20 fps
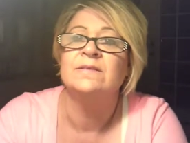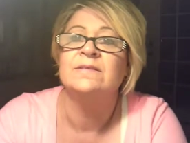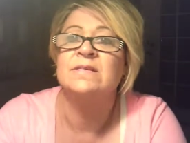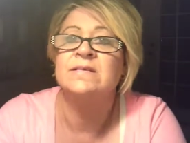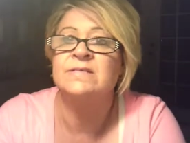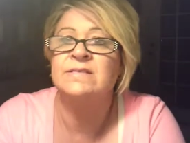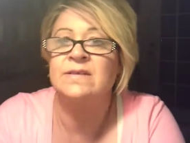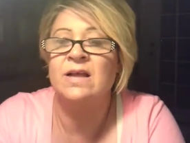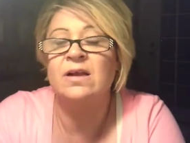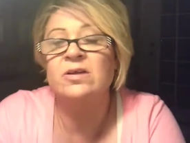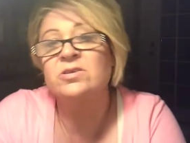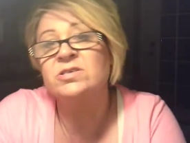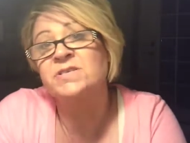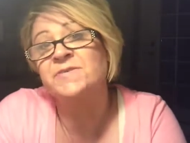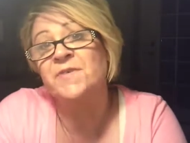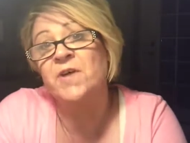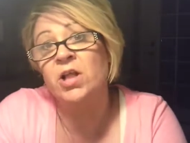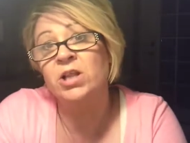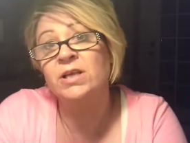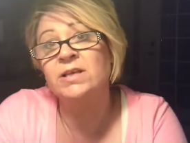The stars
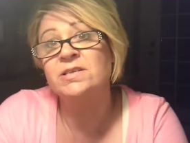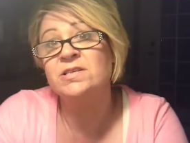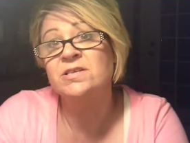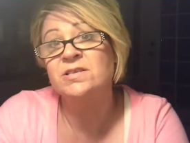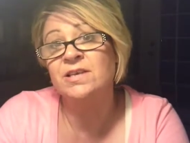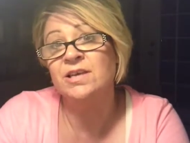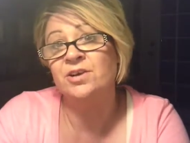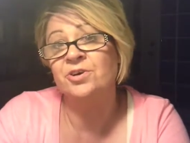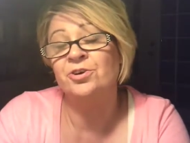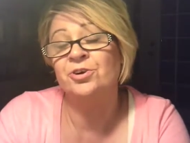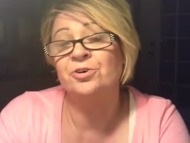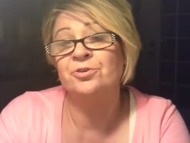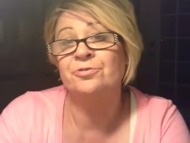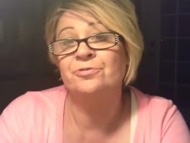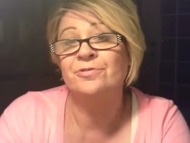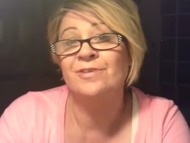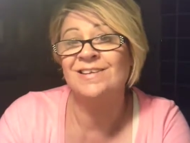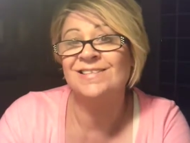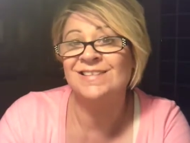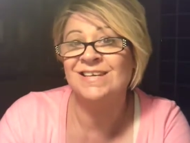falling to the
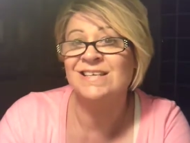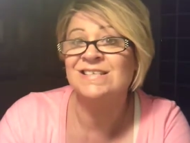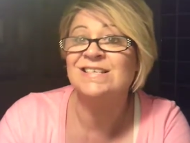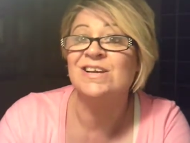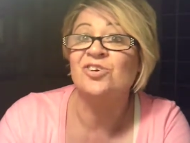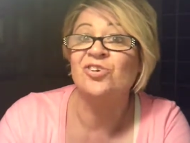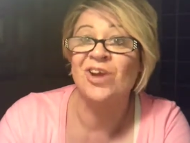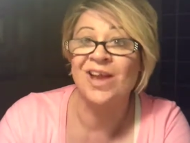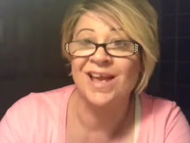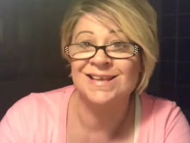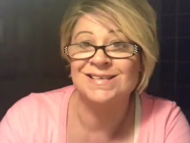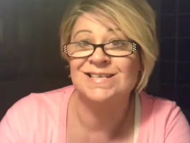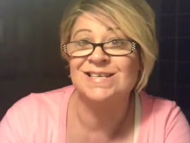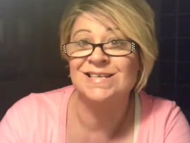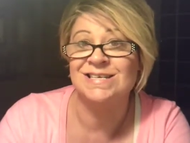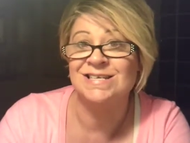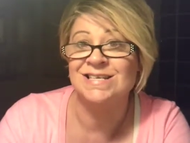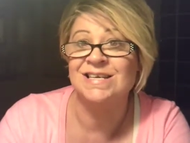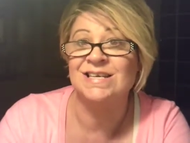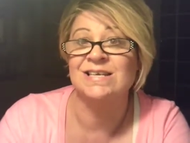earth, these are
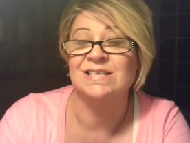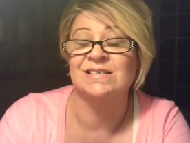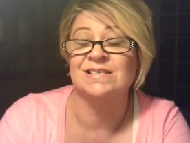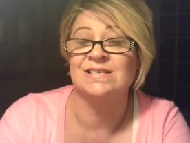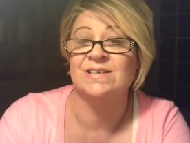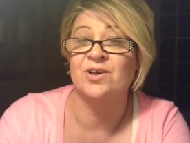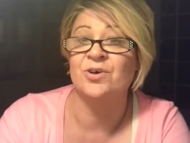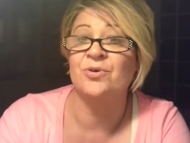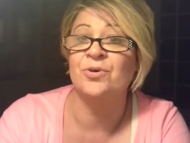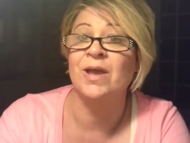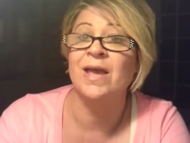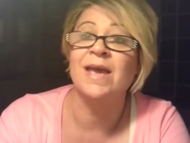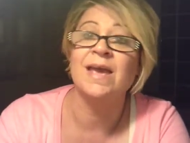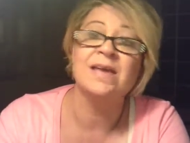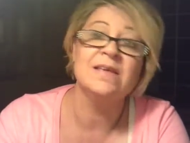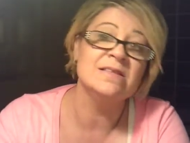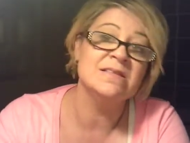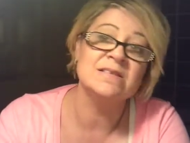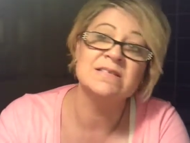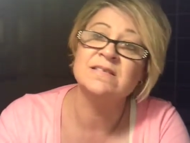entities,
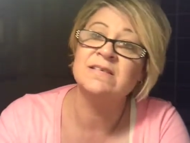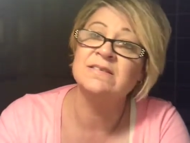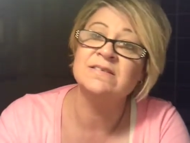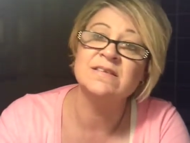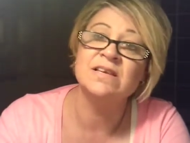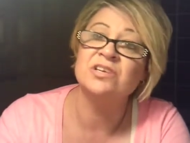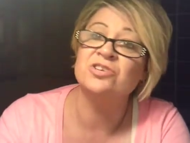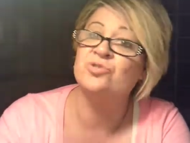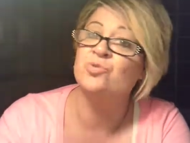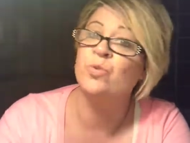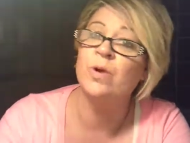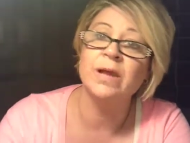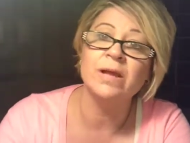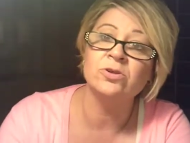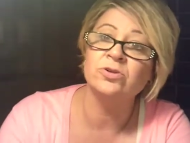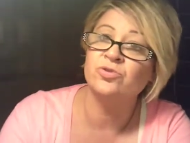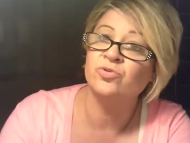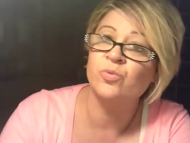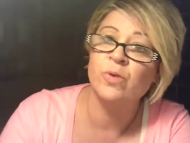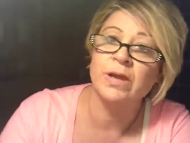okay? This isn't
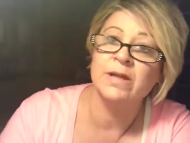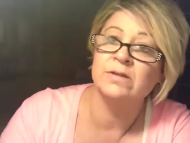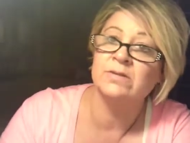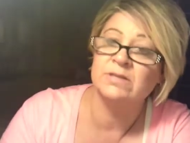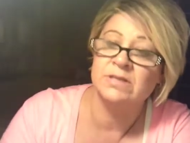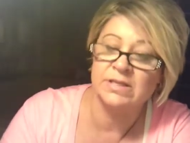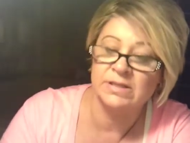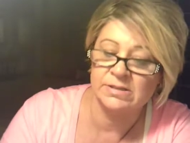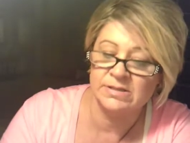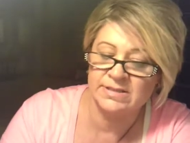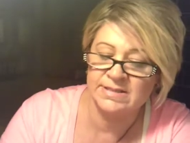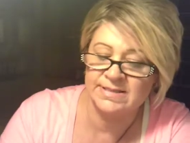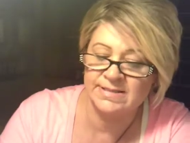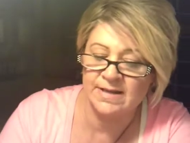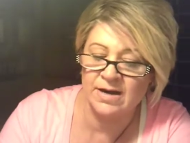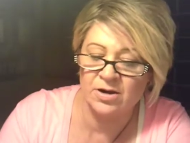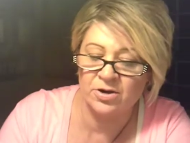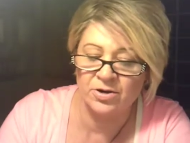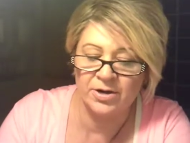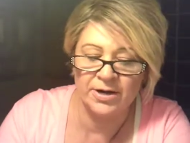twinkle, twinkle, little
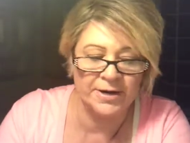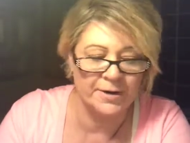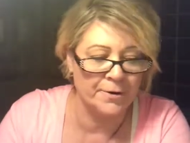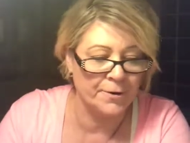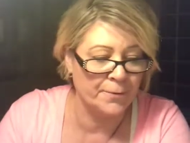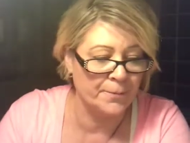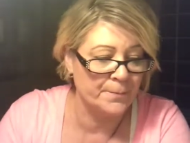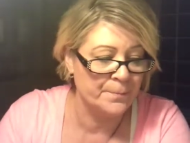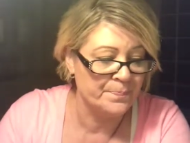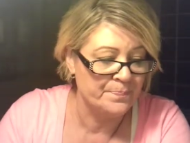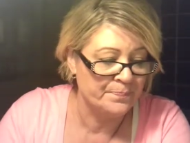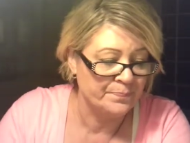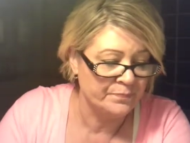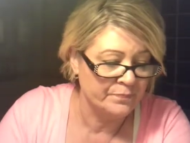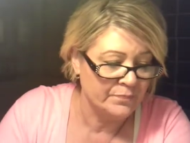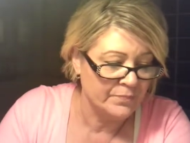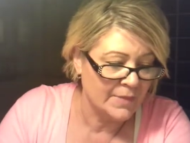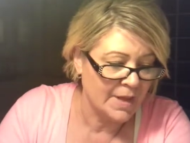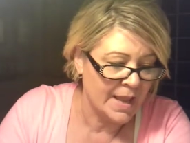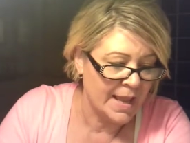star here.
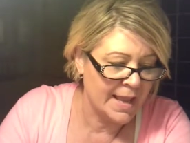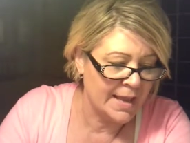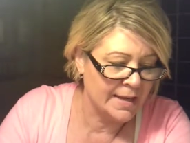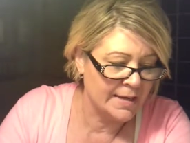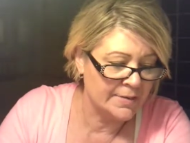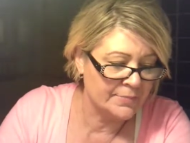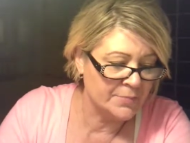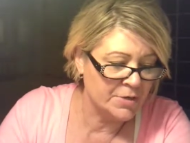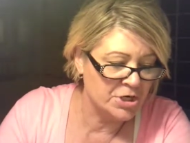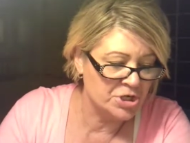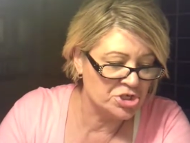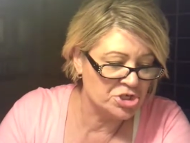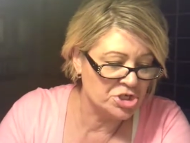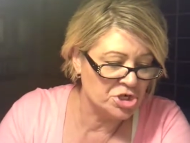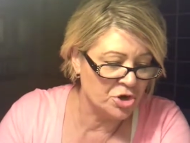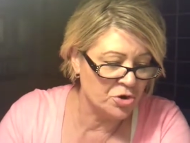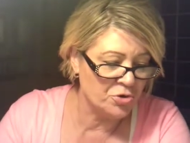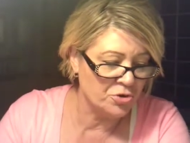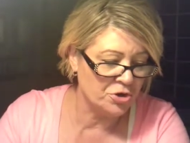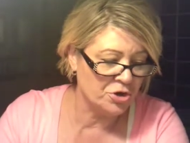And I'm going to
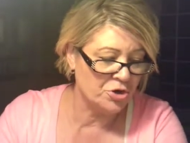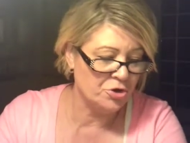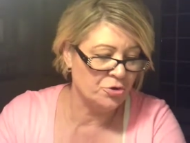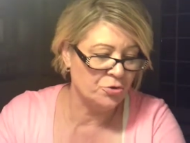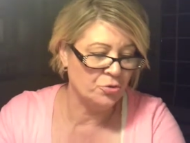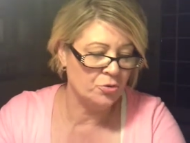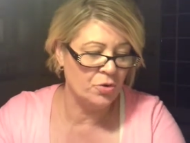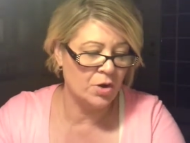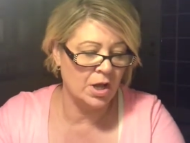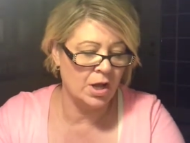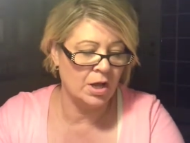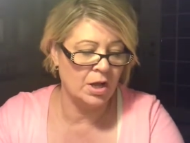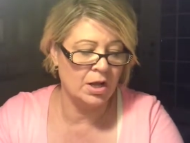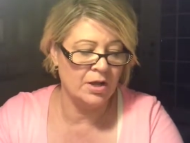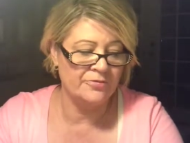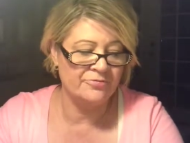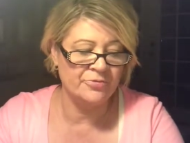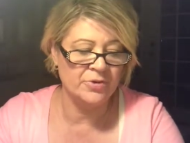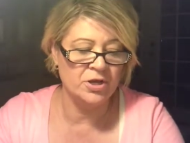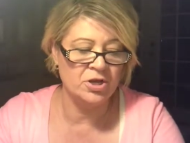show you,
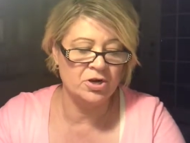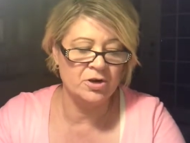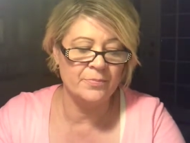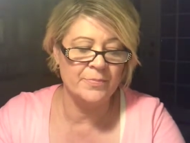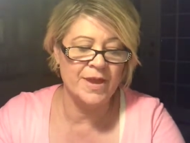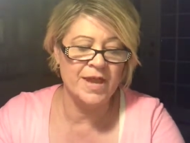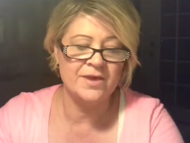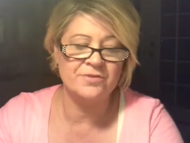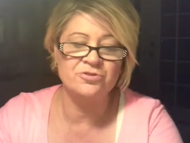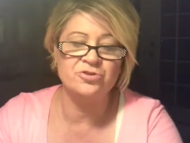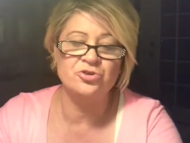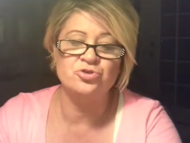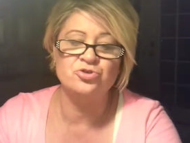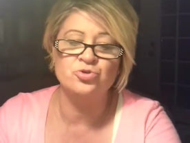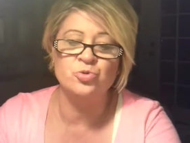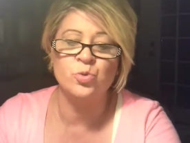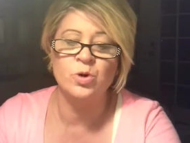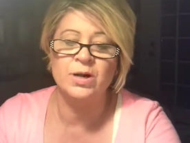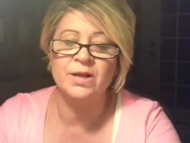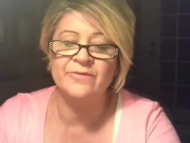if we go to Matthew
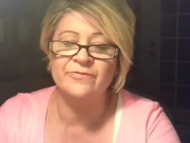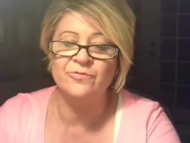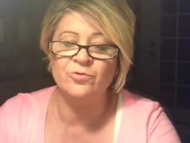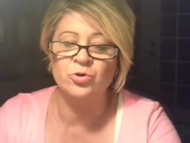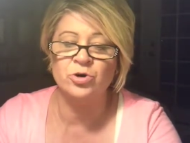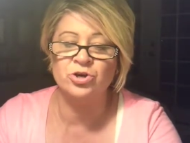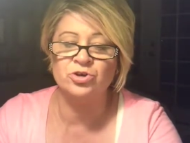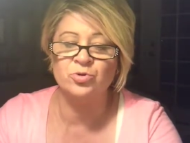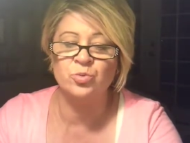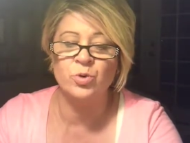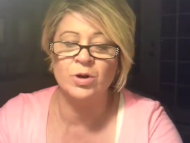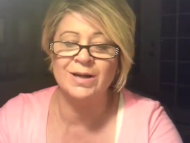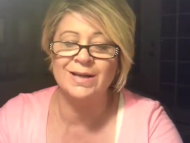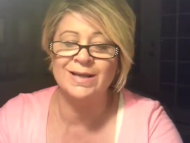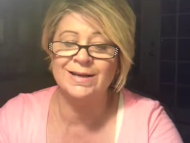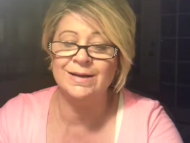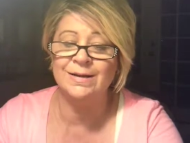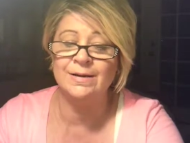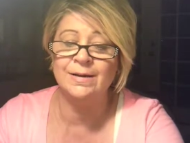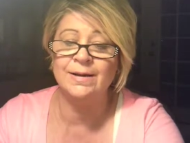
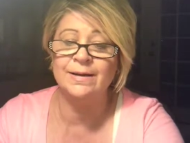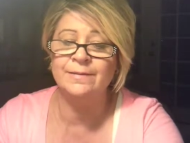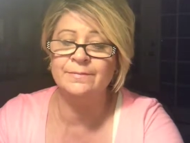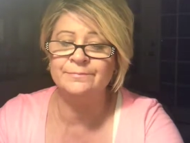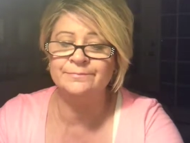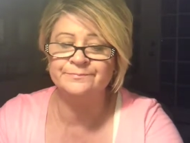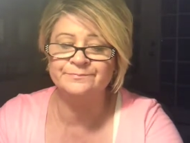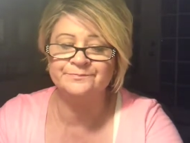24:29.